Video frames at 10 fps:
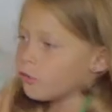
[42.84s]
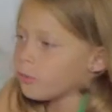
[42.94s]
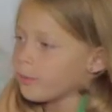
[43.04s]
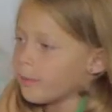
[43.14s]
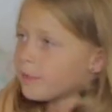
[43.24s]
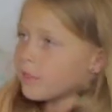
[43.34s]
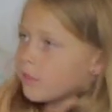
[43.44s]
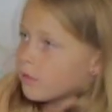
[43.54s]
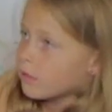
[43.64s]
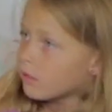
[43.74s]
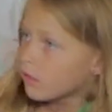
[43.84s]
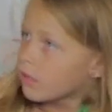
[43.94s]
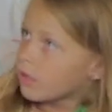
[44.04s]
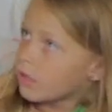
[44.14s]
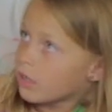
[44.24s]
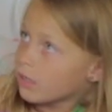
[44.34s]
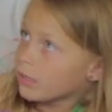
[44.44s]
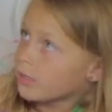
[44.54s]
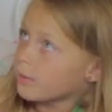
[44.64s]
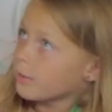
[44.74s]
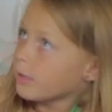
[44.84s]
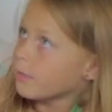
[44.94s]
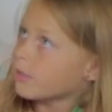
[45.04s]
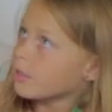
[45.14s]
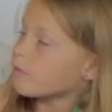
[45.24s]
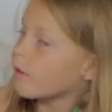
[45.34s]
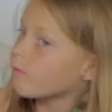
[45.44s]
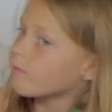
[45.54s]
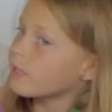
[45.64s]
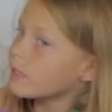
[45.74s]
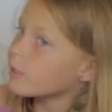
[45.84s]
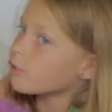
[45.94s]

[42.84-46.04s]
Goobums is haunting me with his wife, Mrs.